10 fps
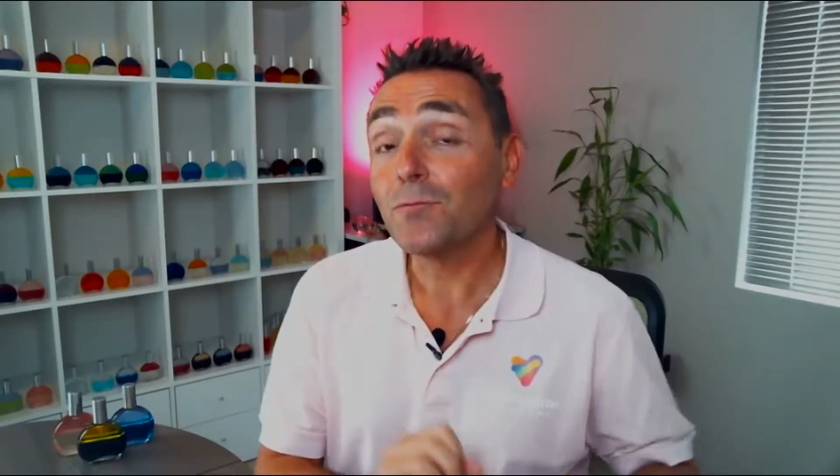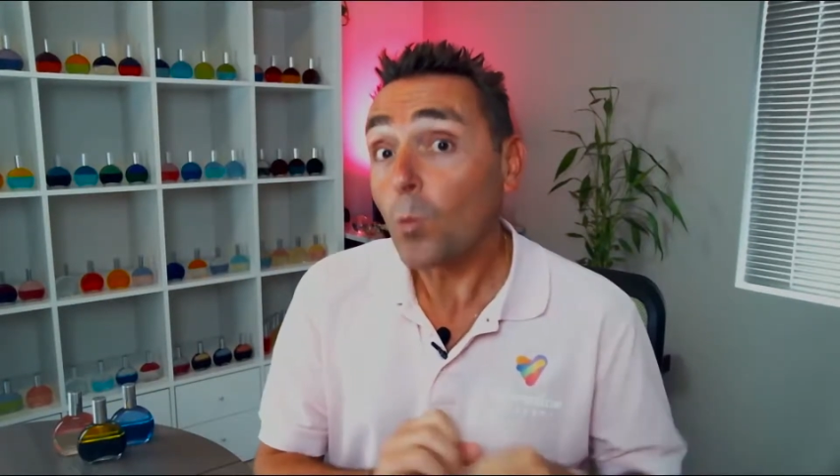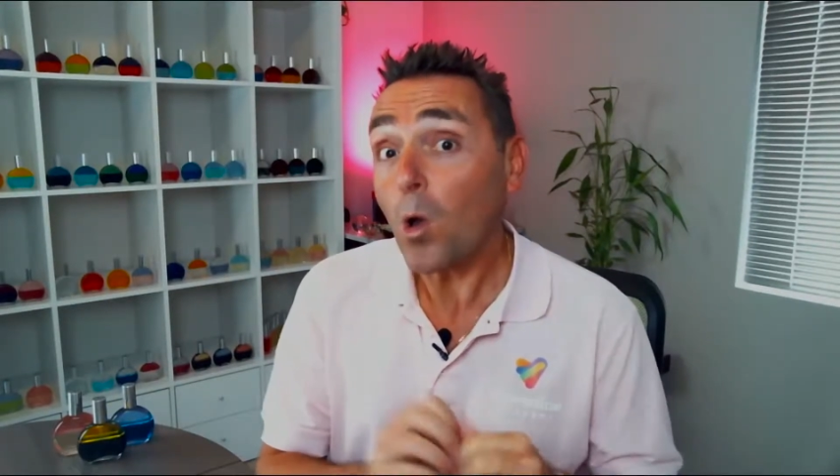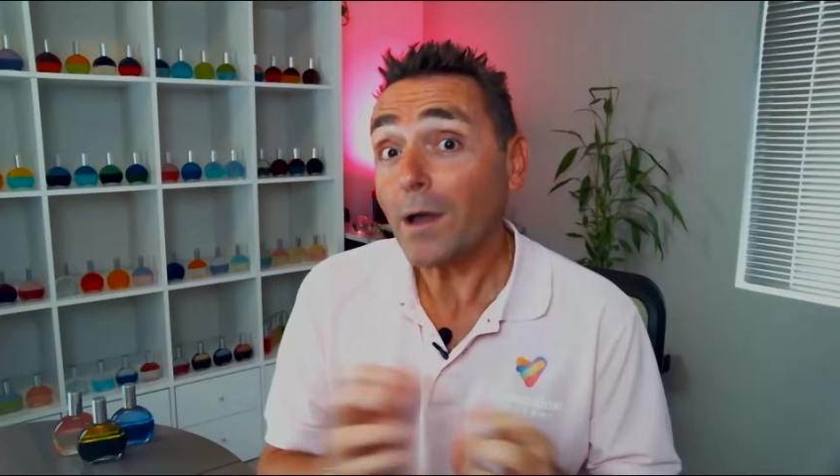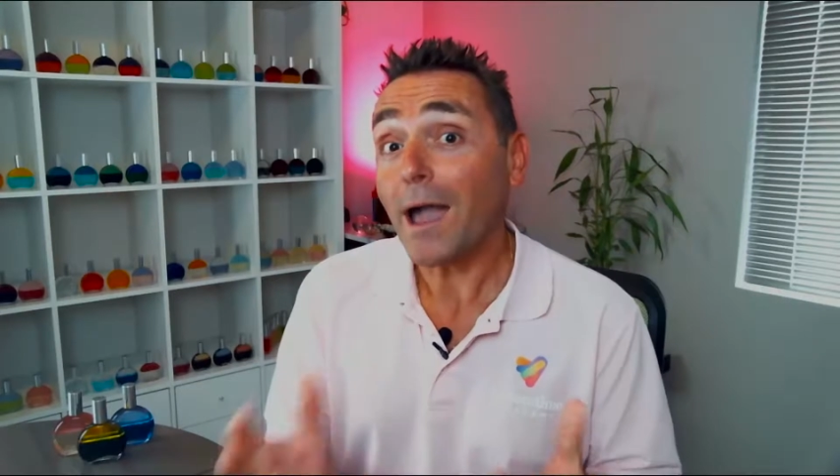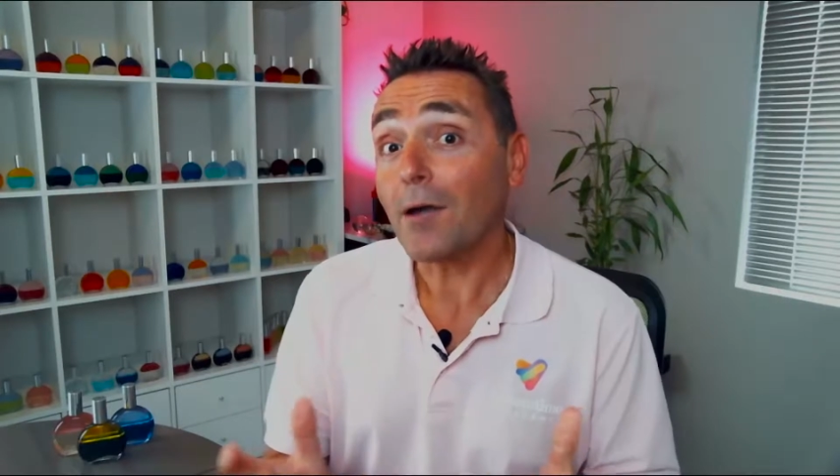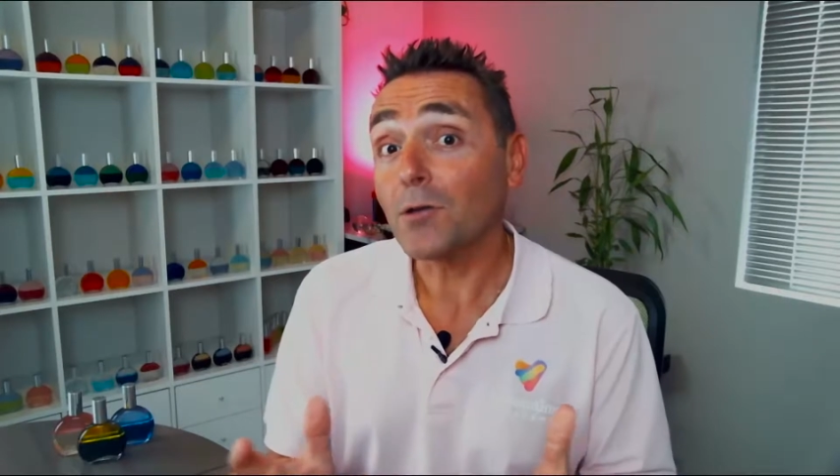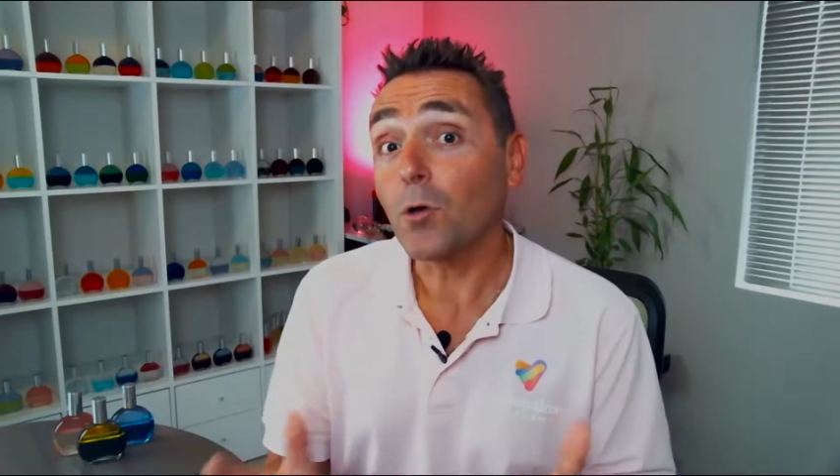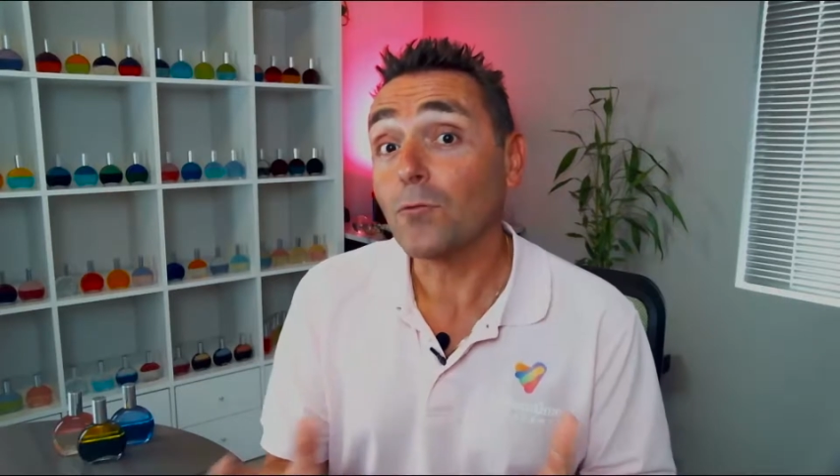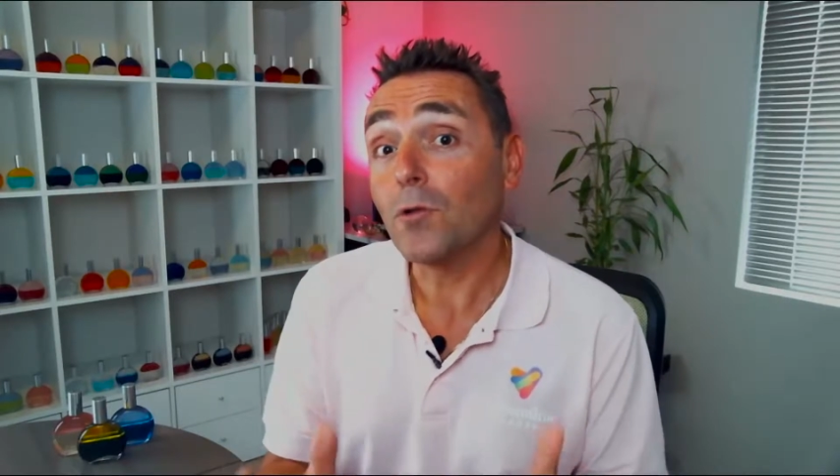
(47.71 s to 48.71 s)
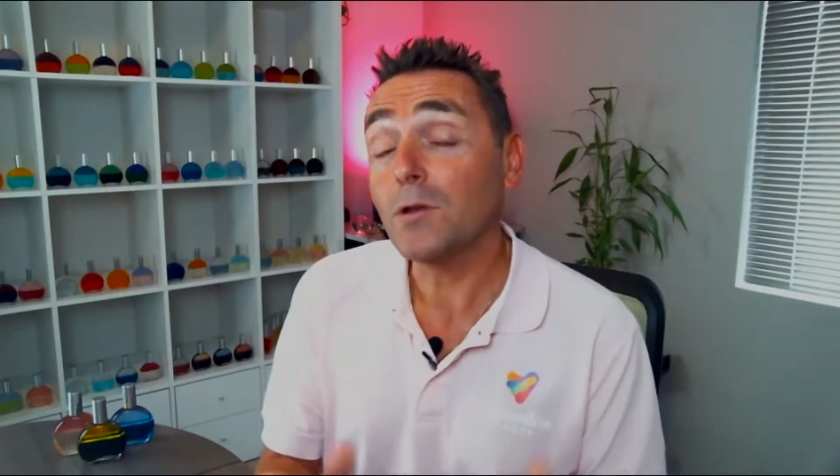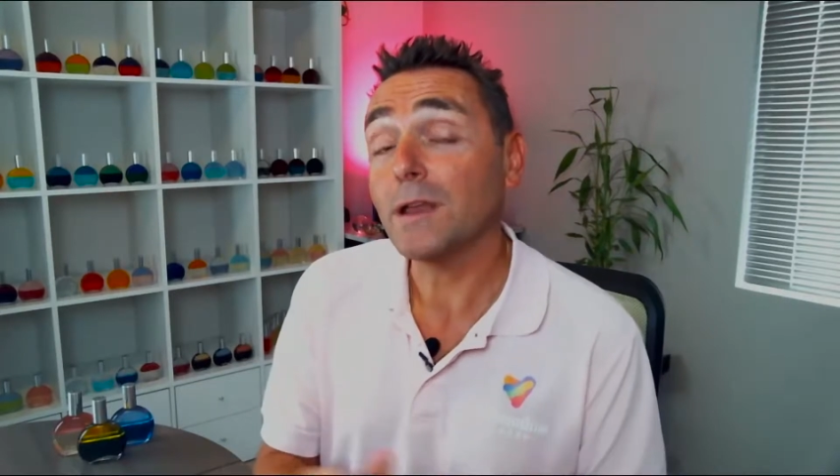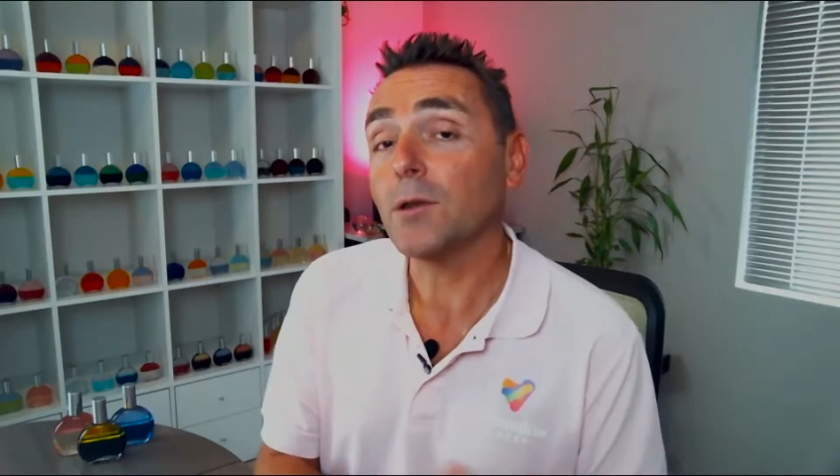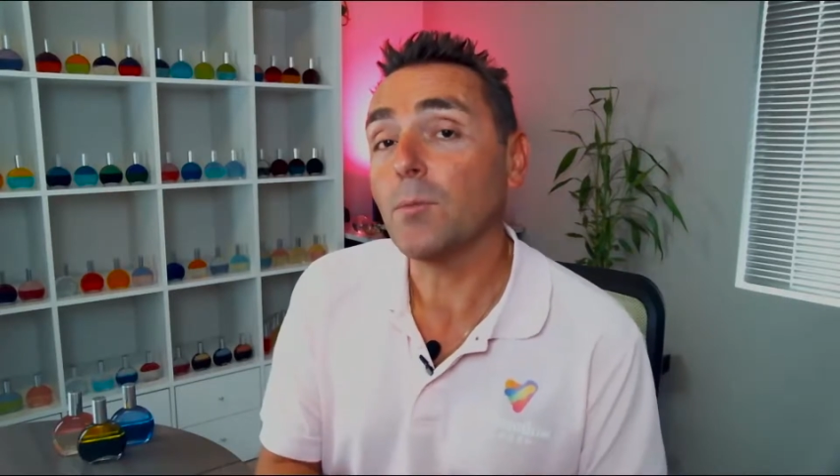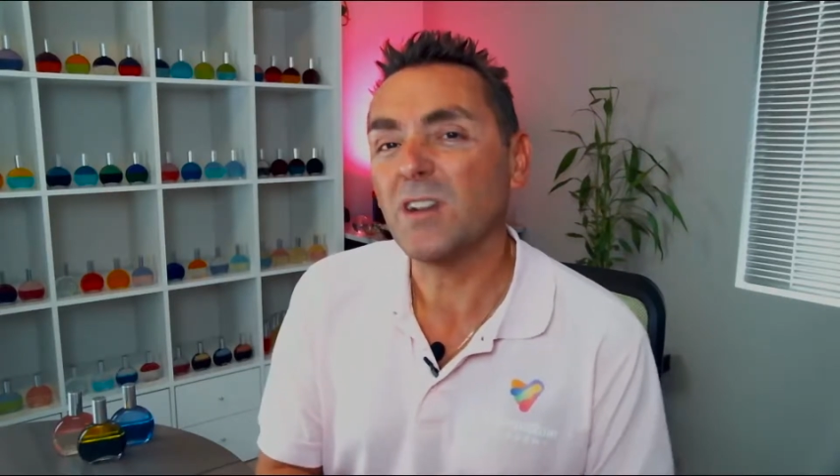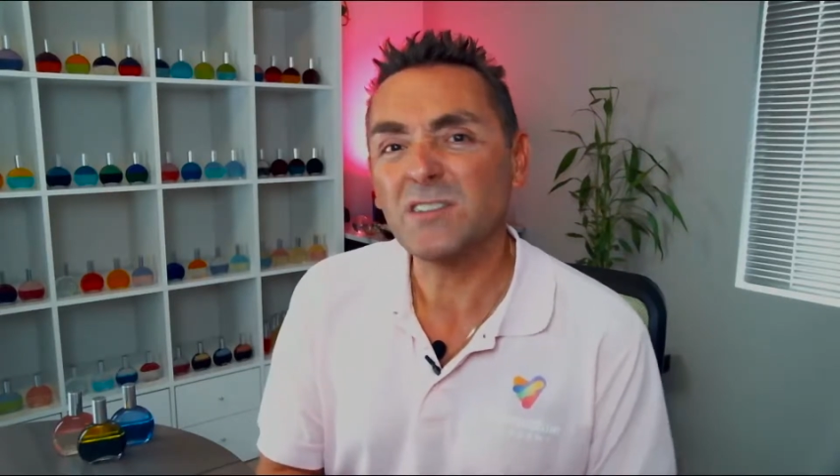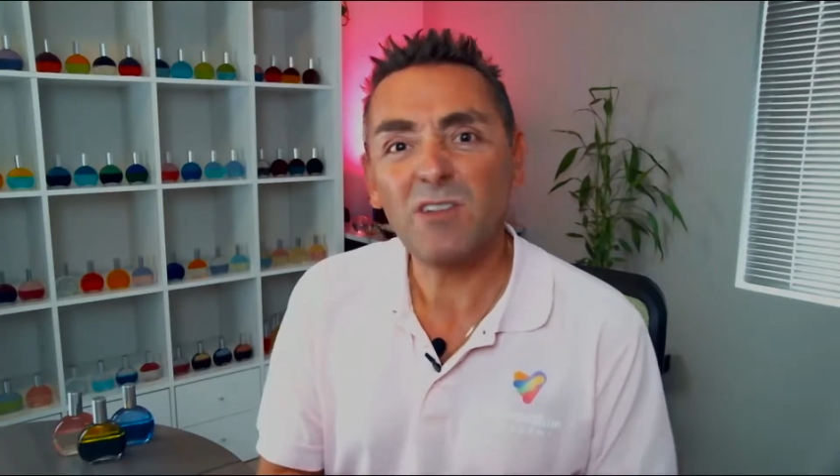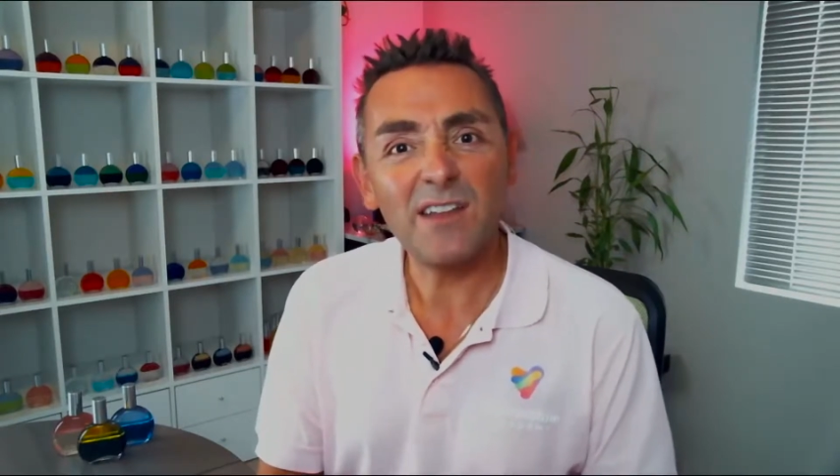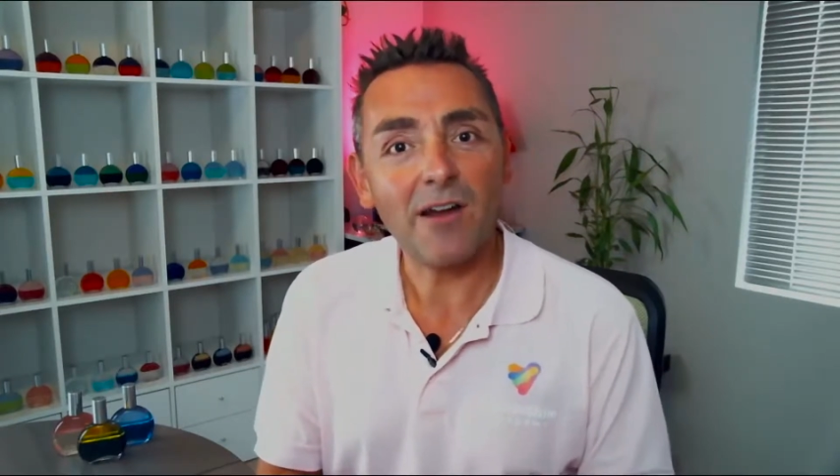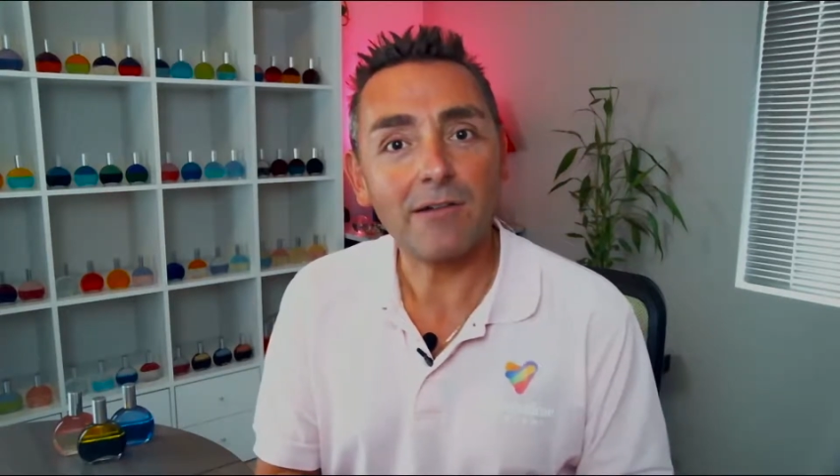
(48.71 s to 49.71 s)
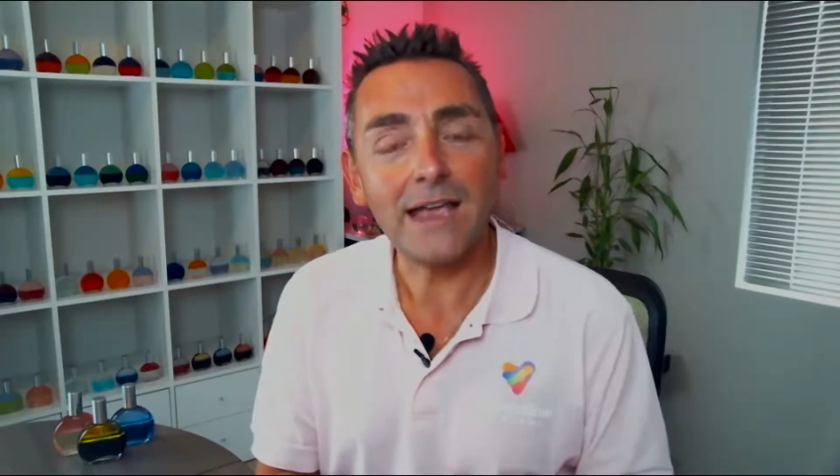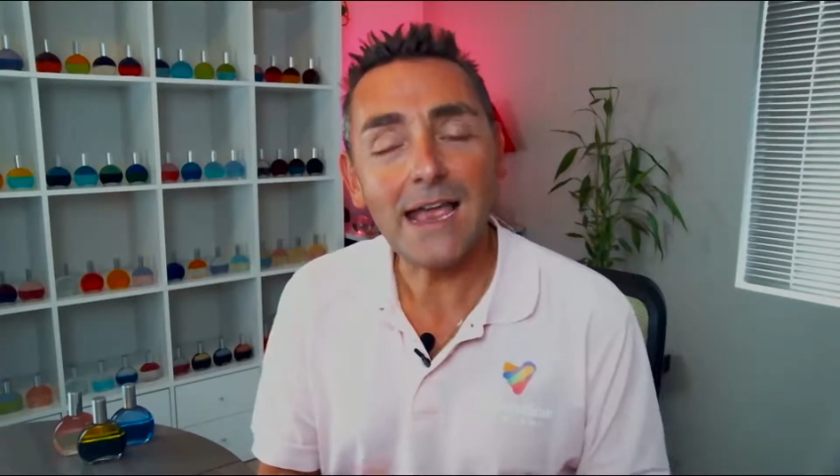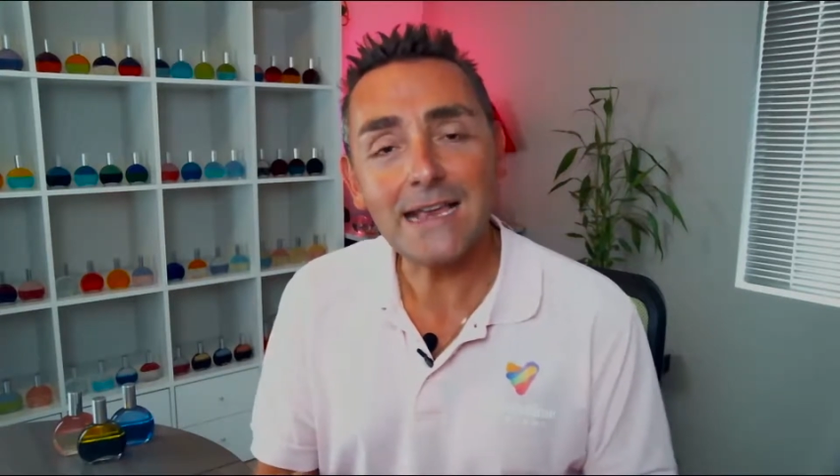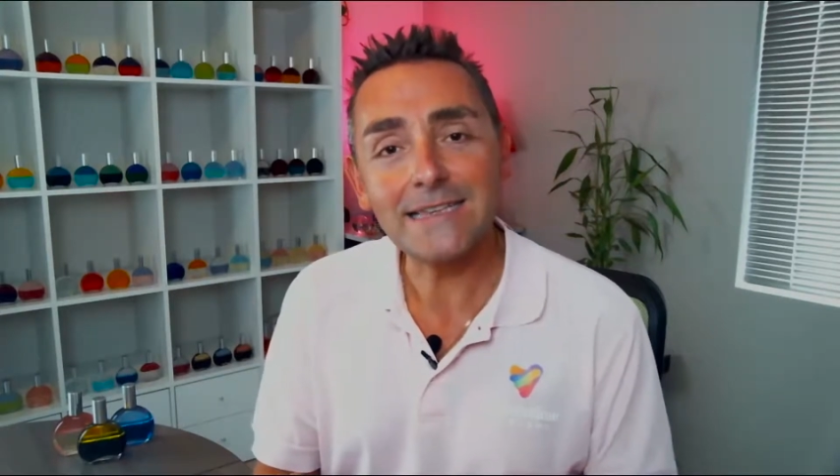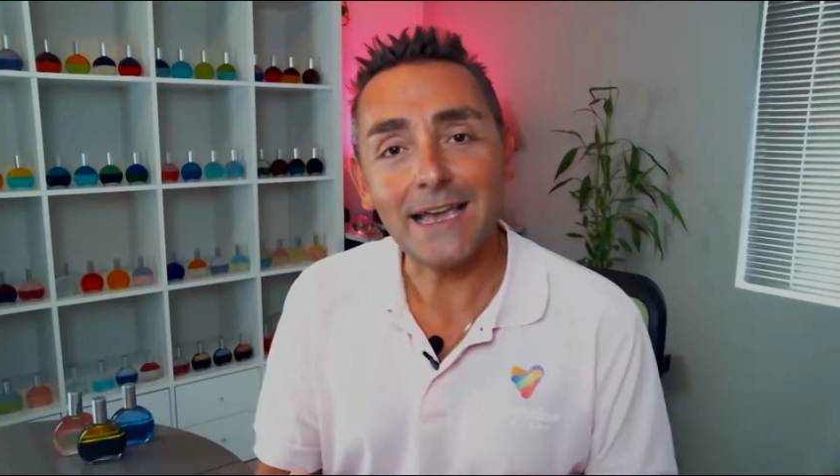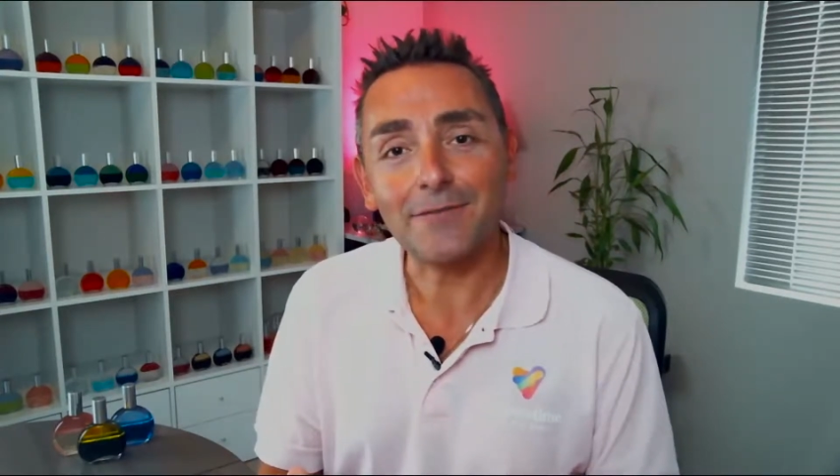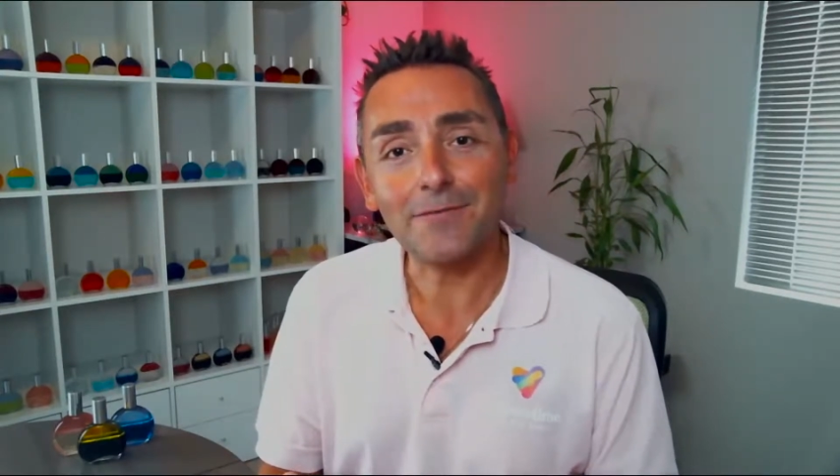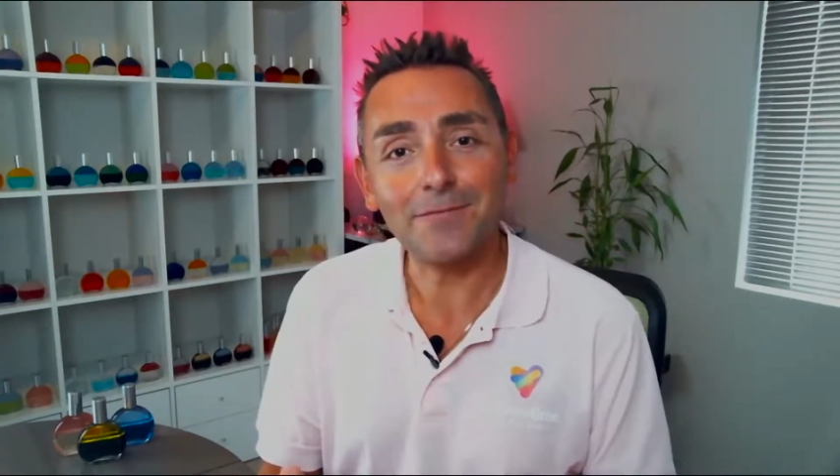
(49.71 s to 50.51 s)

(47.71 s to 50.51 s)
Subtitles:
work out your ruling number, it's really very easy.